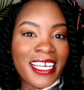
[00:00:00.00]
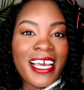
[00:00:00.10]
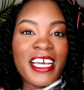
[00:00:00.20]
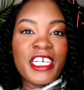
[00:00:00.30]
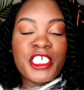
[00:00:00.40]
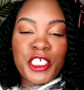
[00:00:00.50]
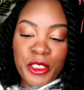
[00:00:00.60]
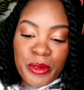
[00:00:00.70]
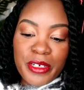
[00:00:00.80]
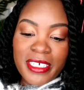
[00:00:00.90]
but I like
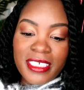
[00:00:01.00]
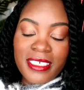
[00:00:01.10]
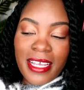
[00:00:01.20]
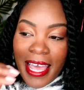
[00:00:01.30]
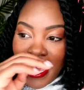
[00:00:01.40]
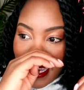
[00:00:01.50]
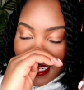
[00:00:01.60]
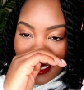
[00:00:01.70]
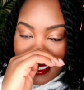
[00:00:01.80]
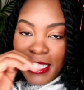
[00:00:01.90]
it
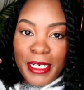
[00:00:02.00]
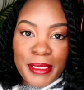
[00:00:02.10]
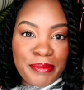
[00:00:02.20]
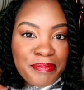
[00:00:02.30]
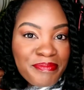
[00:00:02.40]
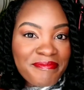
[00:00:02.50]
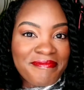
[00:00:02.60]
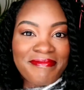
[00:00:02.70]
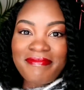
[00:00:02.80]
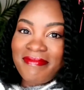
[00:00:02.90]
short and